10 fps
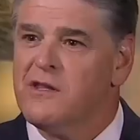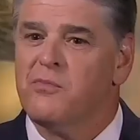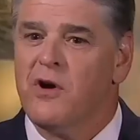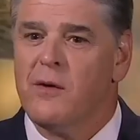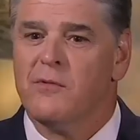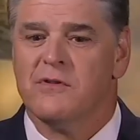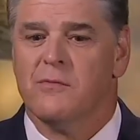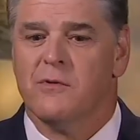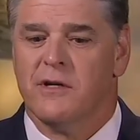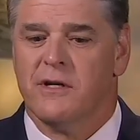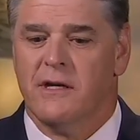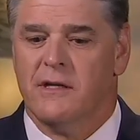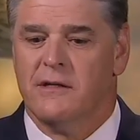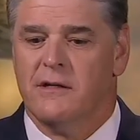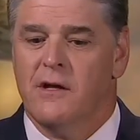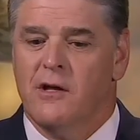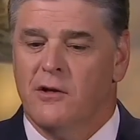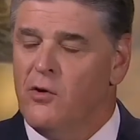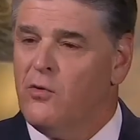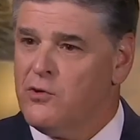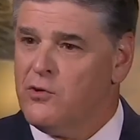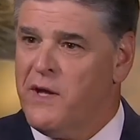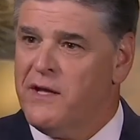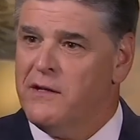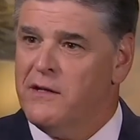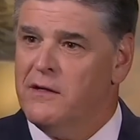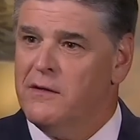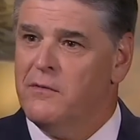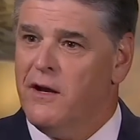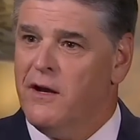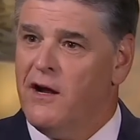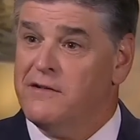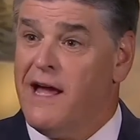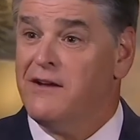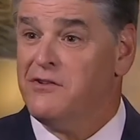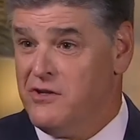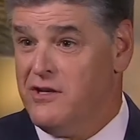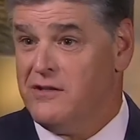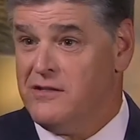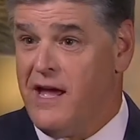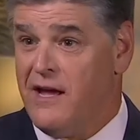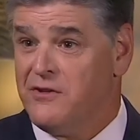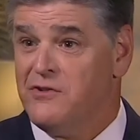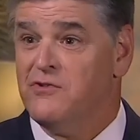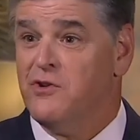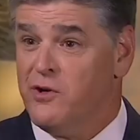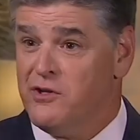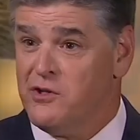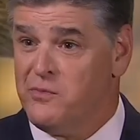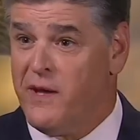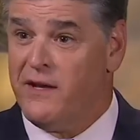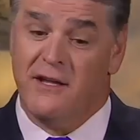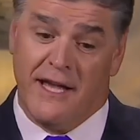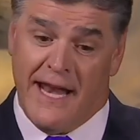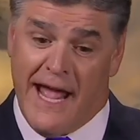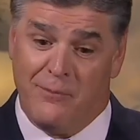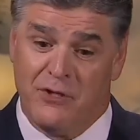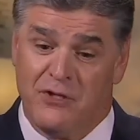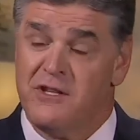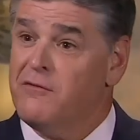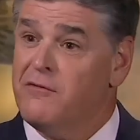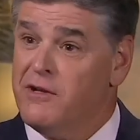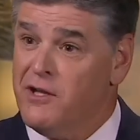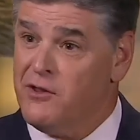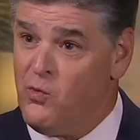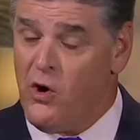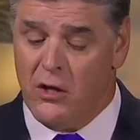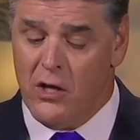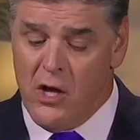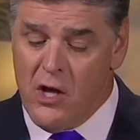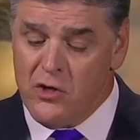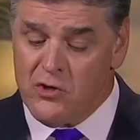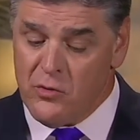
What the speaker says: the promise that we're going to get lower spending and higher taxes. You get the taxes, you don't get the spending. You get amnesty, you never get the wall. So